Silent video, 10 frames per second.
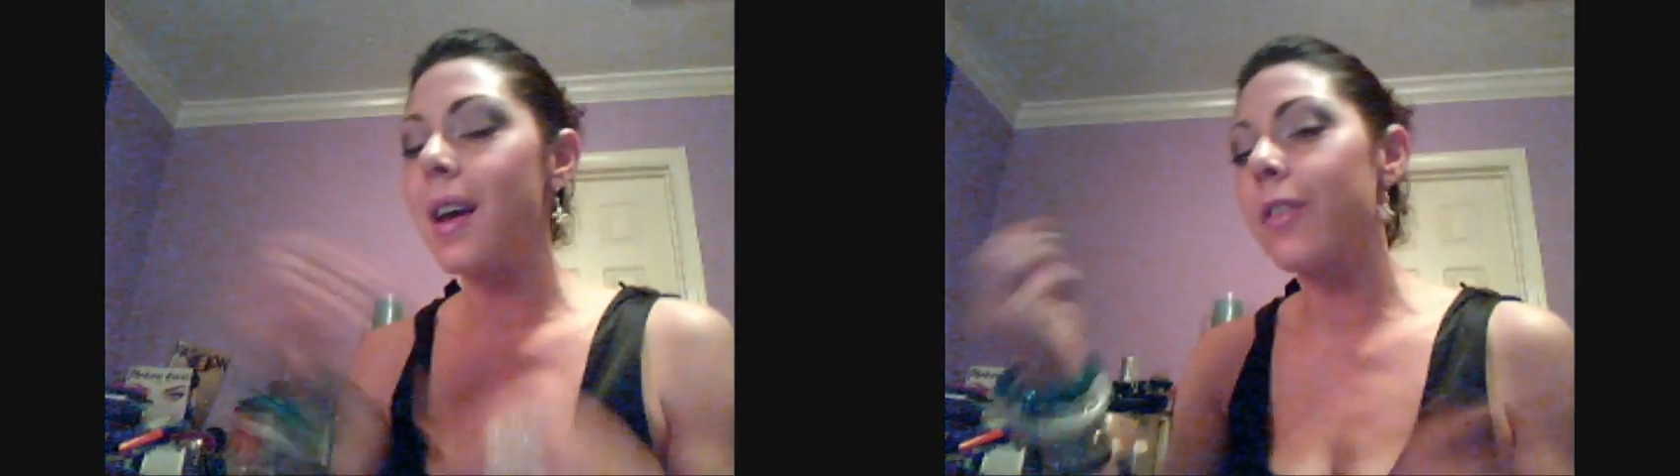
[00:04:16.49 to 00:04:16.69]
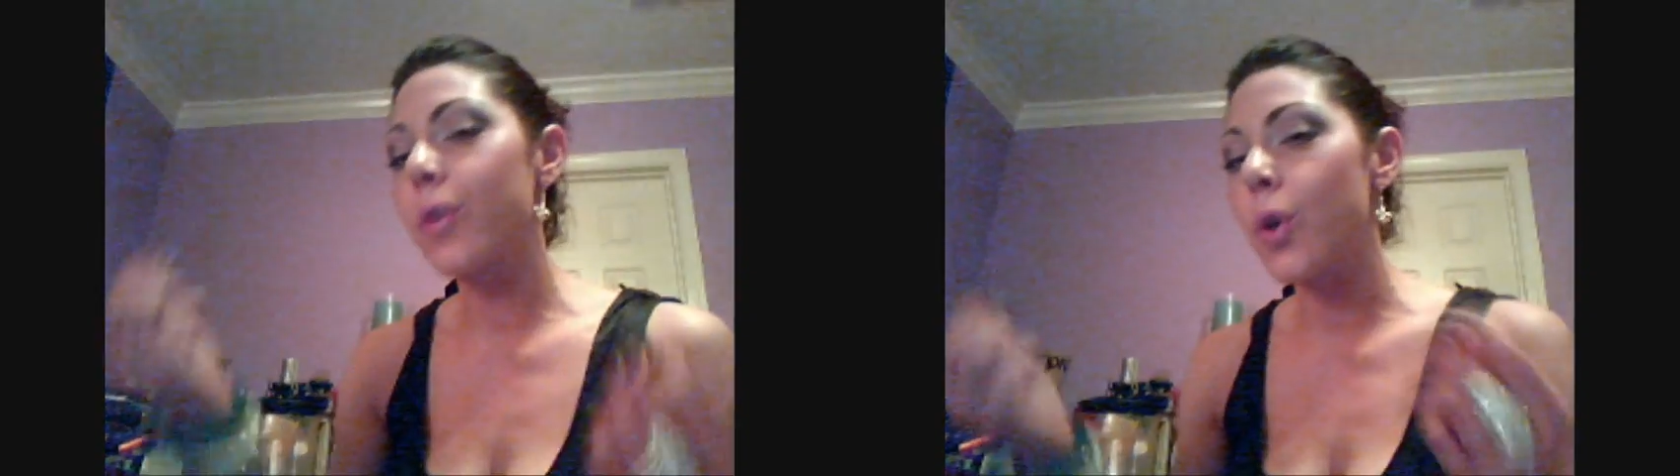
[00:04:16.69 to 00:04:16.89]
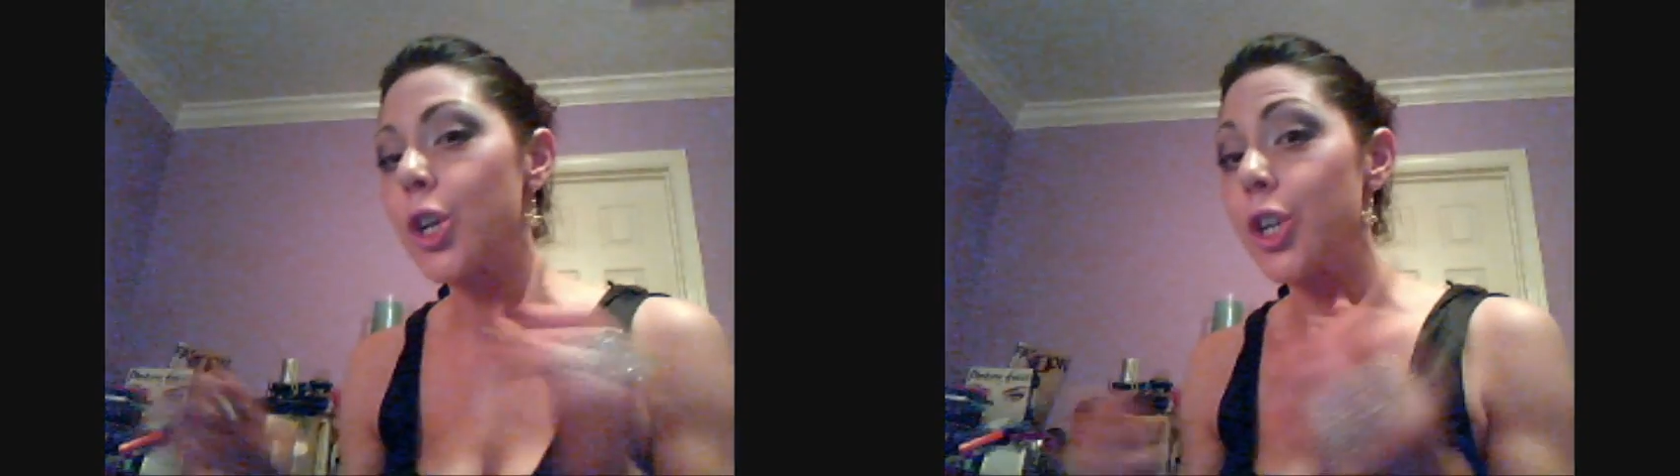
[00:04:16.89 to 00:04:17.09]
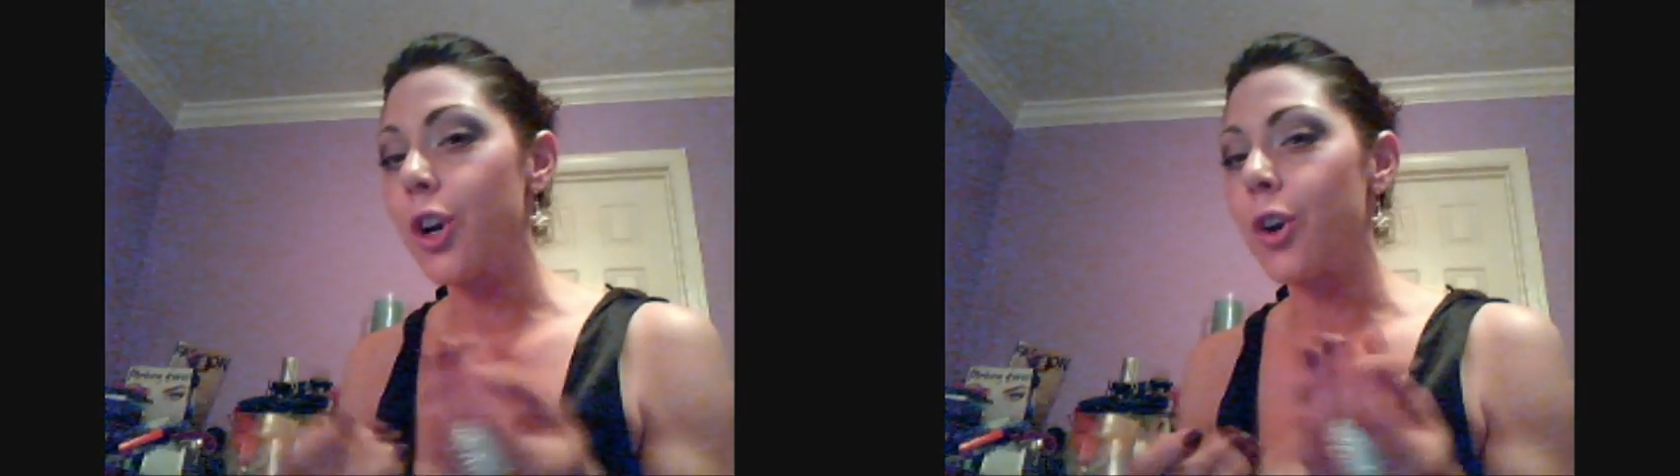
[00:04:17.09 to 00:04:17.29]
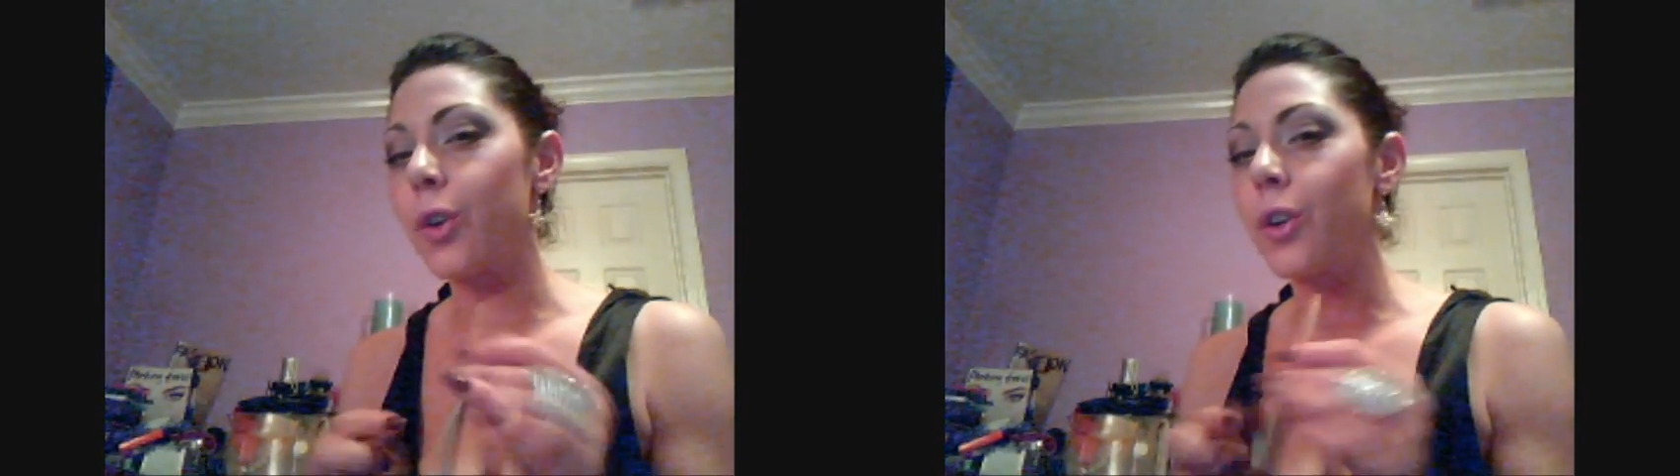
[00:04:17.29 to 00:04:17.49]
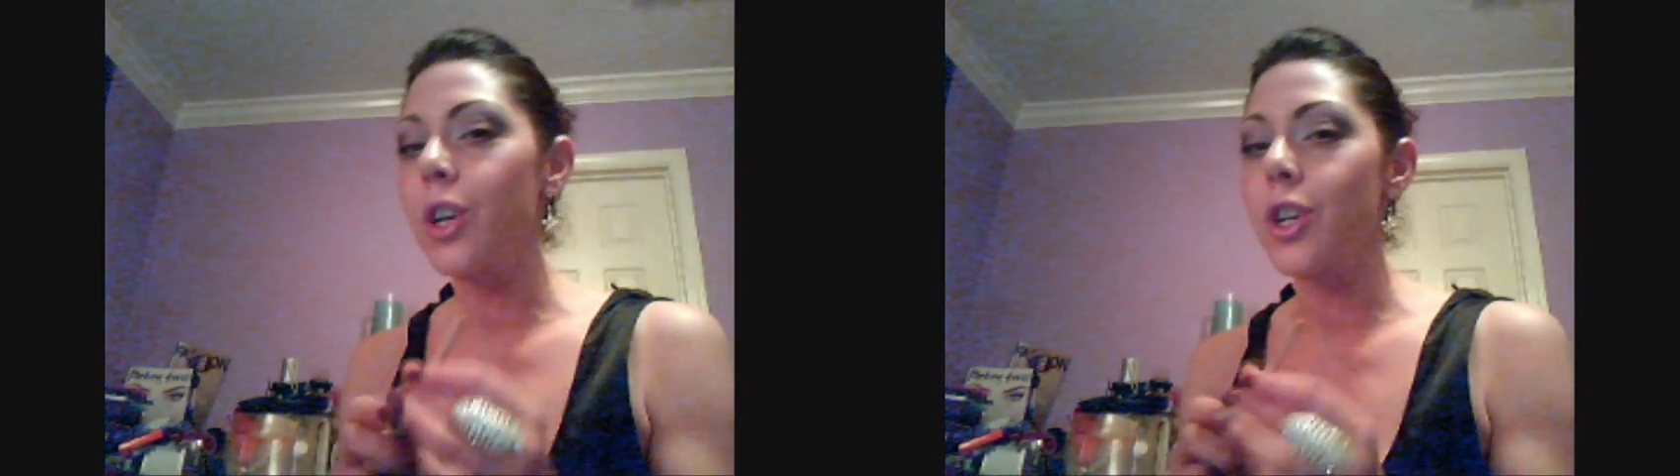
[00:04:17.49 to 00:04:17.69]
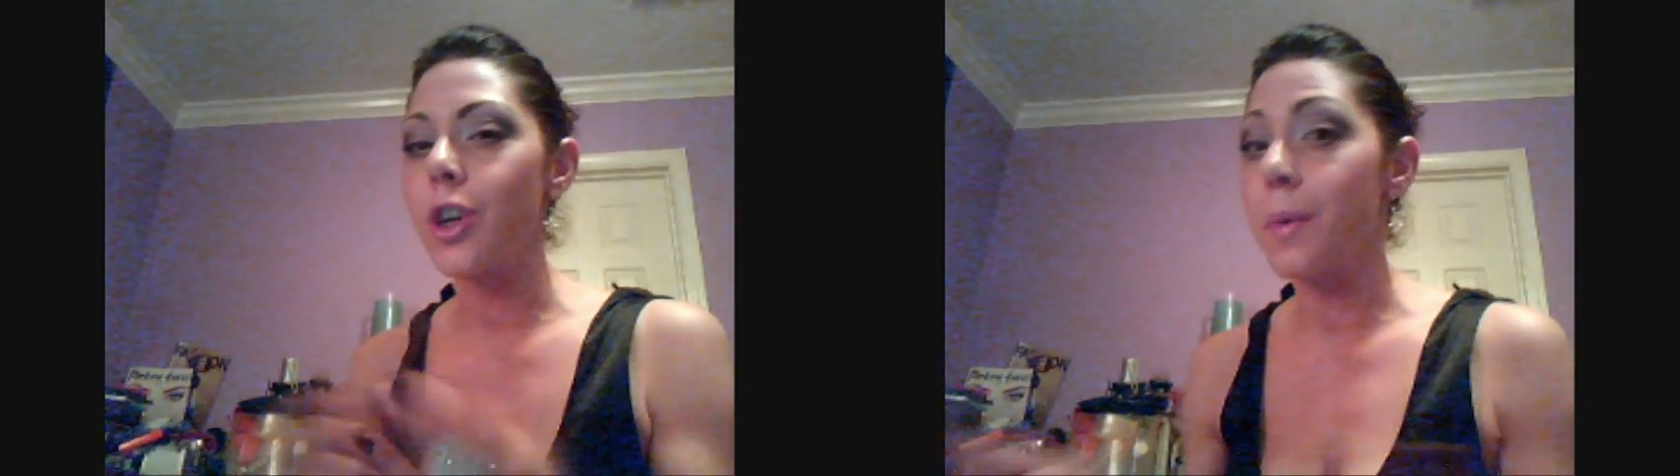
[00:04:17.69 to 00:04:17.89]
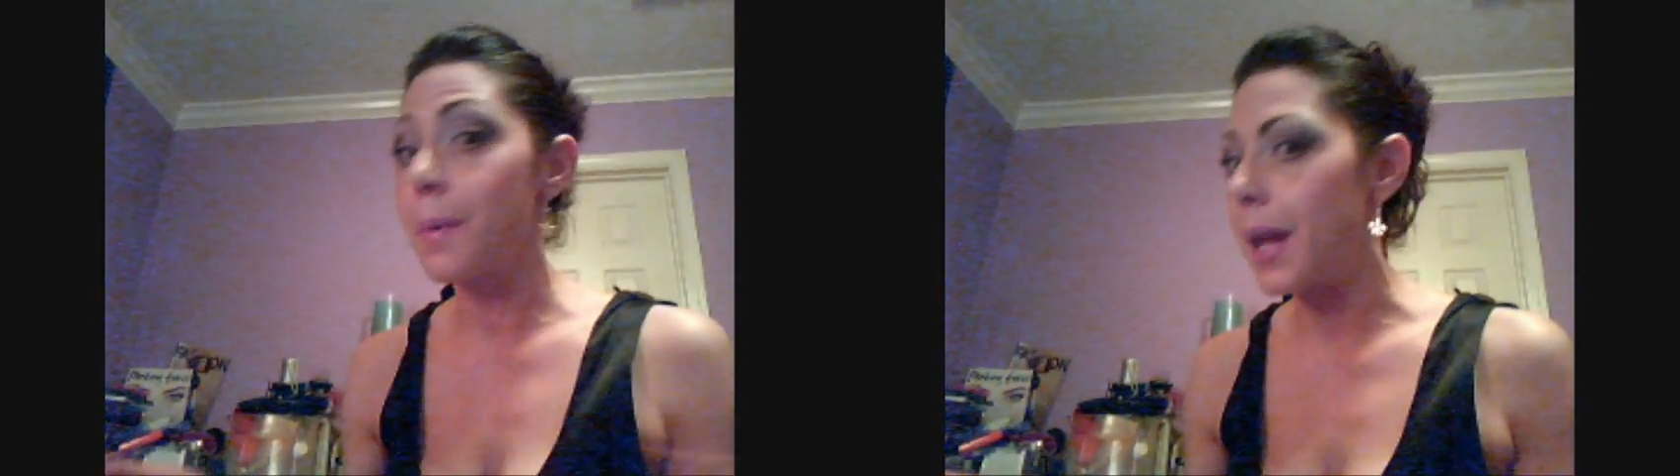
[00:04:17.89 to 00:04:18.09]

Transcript: And of course, you know, you could sharpen